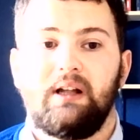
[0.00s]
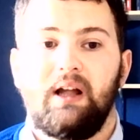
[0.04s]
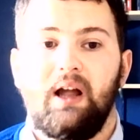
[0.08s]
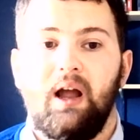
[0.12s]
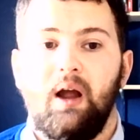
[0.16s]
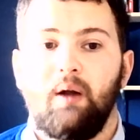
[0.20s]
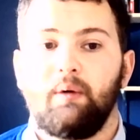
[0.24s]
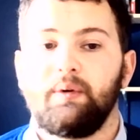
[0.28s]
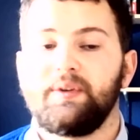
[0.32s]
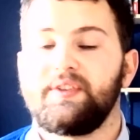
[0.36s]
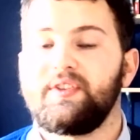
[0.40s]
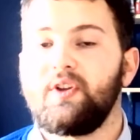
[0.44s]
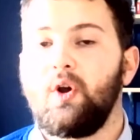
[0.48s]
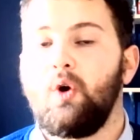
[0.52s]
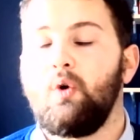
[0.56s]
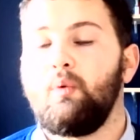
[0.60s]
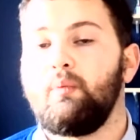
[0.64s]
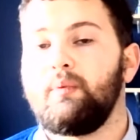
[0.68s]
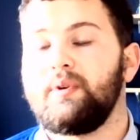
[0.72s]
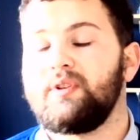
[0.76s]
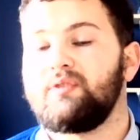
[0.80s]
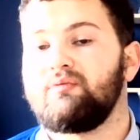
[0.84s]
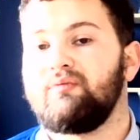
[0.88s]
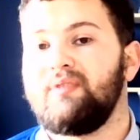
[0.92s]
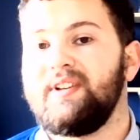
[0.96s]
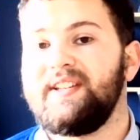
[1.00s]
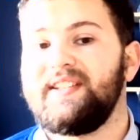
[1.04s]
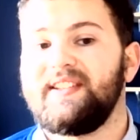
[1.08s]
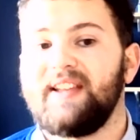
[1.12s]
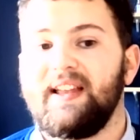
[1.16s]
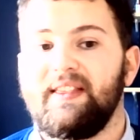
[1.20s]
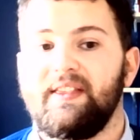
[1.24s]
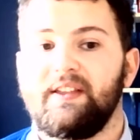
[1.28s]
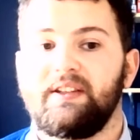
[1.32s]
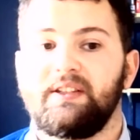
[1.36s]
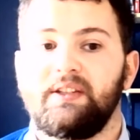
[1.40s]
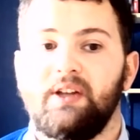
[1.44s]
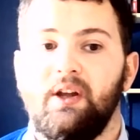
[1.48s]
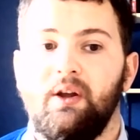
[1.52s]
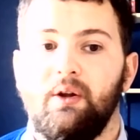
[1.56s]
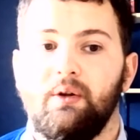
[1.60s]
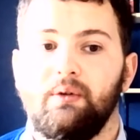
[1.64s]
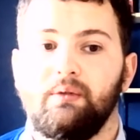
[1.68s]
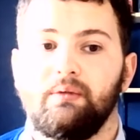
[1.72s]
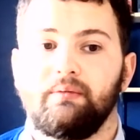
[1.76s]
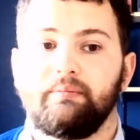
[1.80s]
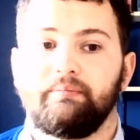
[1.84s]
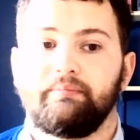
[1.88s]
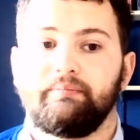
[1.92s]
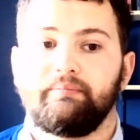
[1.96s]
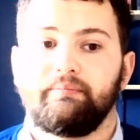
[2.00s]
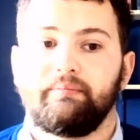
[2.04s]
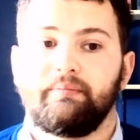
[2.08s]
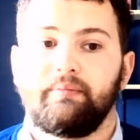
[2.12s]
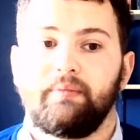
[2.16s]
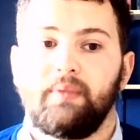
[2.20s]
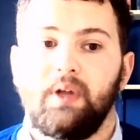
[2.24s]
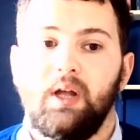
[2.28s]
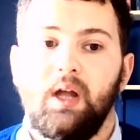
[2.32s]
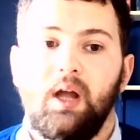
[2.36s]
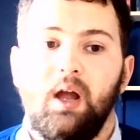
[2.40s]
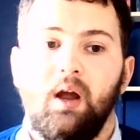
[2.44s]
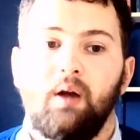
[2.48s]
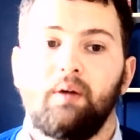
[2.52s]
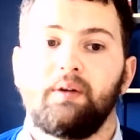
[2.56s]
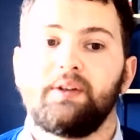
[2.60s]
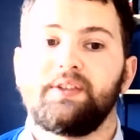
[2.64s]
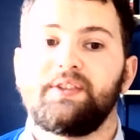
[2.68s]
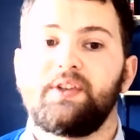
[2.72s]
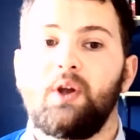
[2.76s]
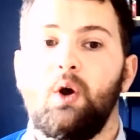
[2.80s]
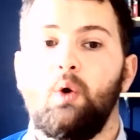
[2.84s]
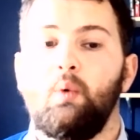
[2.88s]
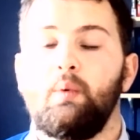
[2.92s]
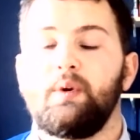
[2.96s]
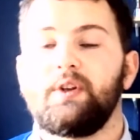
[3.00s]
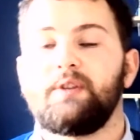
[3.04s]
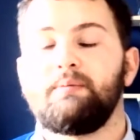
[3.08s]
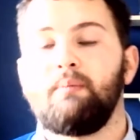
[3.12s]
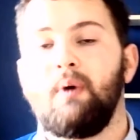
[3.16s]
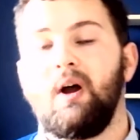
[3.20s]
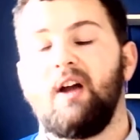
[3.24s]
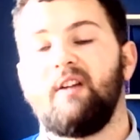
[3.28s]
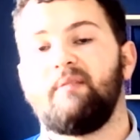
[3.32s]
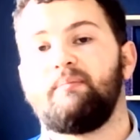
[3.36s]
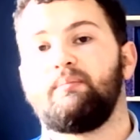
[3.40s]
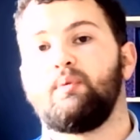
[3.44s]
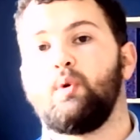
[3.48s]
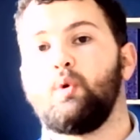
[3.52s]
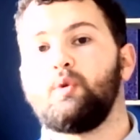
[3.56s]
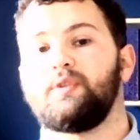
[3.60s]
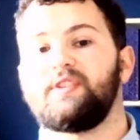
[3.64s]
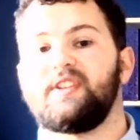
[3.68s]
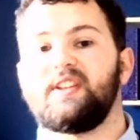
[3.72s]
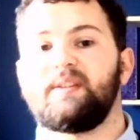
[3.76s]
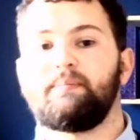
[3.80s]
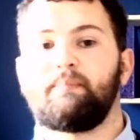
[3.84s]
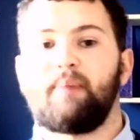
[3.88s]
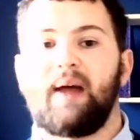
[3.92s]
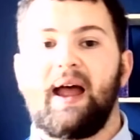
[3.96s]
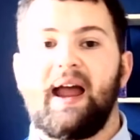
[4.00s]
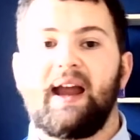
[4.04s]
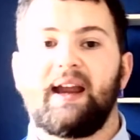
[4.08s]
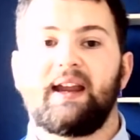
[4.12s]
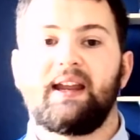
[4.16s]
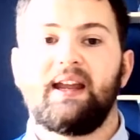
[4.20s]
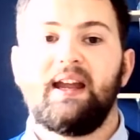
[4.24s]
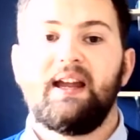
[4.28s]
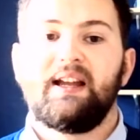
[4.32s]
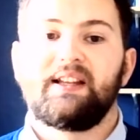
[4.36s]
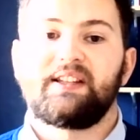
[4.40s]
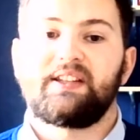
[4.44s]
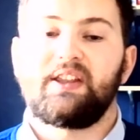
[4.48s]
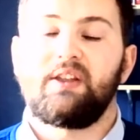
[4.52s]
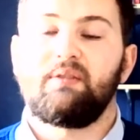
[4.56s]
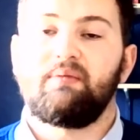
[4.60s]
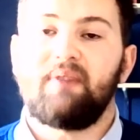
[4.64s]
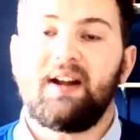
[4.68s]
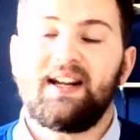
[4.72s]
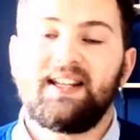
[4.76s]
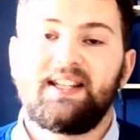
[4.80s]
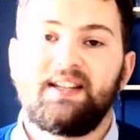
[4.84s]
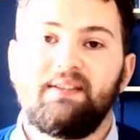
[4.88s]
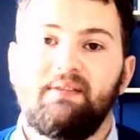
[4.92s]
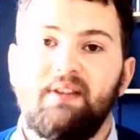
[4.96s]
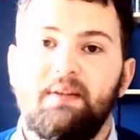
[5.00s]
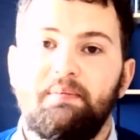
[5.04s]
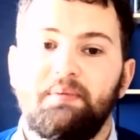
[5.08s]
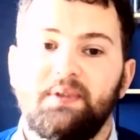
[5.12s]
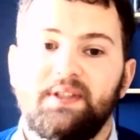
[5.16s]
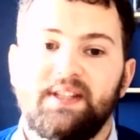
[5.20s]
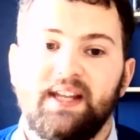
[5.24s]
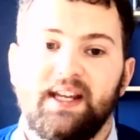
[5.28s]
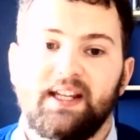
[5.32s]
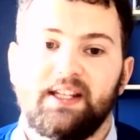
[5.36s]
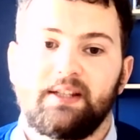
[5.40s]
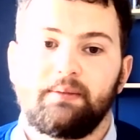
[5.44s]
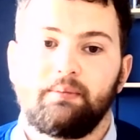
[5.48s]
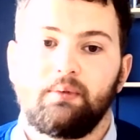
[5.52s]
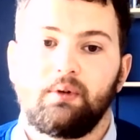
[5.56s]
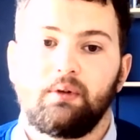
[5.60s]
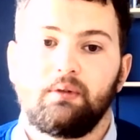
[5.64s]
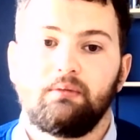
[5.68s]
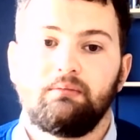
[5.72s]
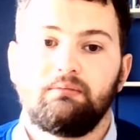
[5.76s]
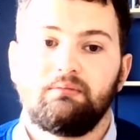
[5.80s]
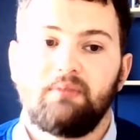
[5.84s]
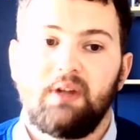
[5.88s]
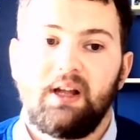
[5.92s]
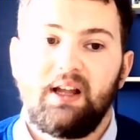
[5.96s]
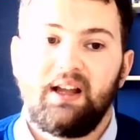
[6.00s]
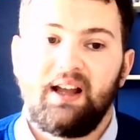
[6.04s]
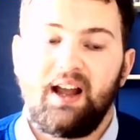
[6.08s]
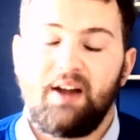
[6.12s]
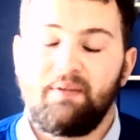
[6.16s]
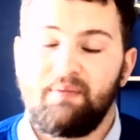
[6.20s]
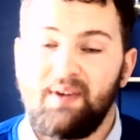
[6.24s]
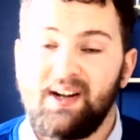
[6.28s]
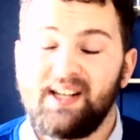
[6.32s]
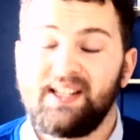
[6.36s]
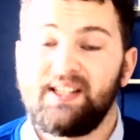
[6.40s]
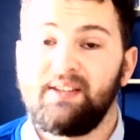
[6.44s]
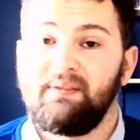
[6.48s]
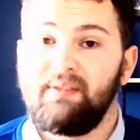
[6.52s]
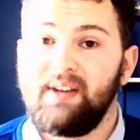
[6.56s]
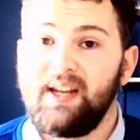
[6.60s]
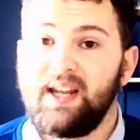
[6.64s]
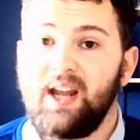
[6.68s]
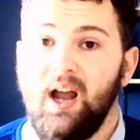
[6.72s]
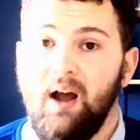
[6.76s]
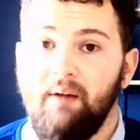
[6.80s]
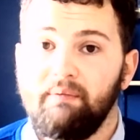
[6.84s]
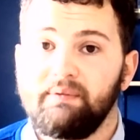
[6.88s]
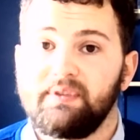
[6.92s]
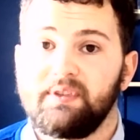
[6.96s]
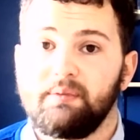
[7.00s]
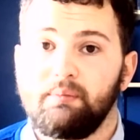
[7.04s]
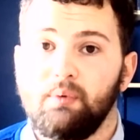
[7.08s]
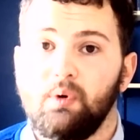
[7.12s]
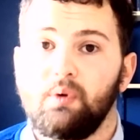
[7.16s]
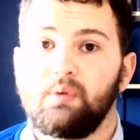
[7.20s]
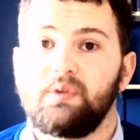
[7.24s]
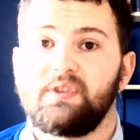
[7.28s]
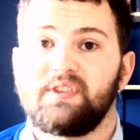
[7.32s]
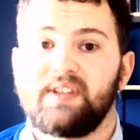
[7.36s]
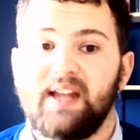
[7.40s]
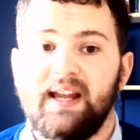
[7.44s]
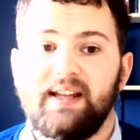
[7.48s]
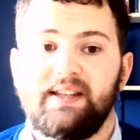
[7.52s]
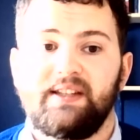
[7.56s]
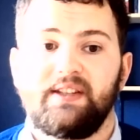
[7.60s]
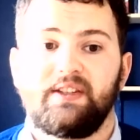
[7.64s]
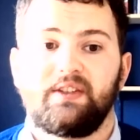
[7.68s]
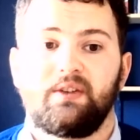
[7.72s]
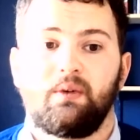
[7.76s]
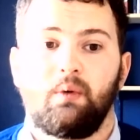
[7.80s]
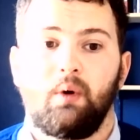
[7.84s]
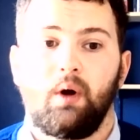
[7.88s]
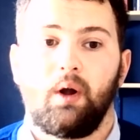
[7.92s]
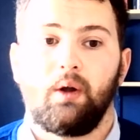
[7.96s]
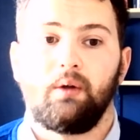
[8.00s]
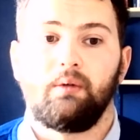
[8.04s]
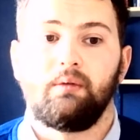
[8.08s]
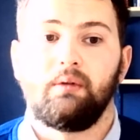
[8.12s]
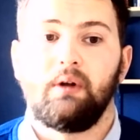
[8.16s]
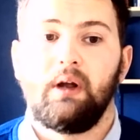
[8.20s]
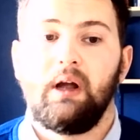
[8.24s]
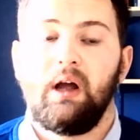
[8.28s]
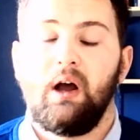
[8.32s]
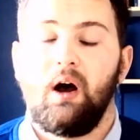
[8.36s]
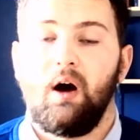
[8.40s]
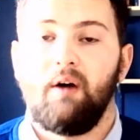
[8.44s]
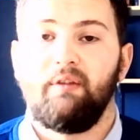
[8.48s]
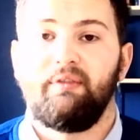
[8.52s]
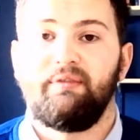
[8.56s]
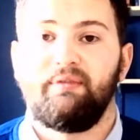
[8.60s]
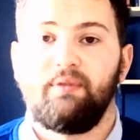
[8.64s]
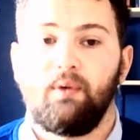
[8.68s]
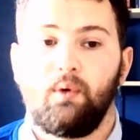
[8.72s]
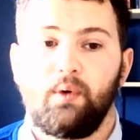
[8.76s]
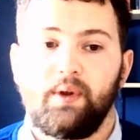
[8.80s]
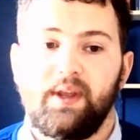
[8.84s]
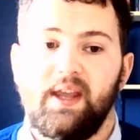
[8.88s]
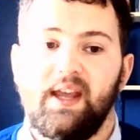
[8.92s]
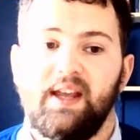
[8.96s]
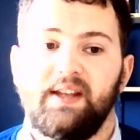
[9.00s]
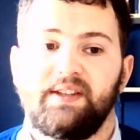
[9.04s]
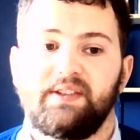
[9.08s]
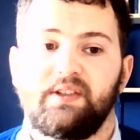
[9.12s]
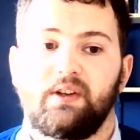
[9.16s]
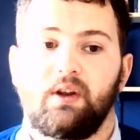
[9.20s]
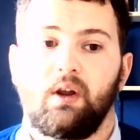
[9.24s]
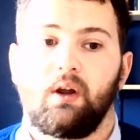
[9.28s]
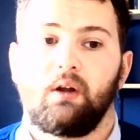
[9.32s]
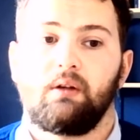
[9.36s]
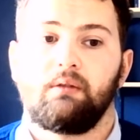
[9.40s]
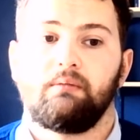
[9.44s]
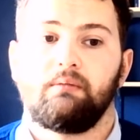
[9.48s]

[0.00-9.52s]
a result which reset the tone, a result which might have brought us back to the relatively predictable and relatively comfortable status quo of four years ago.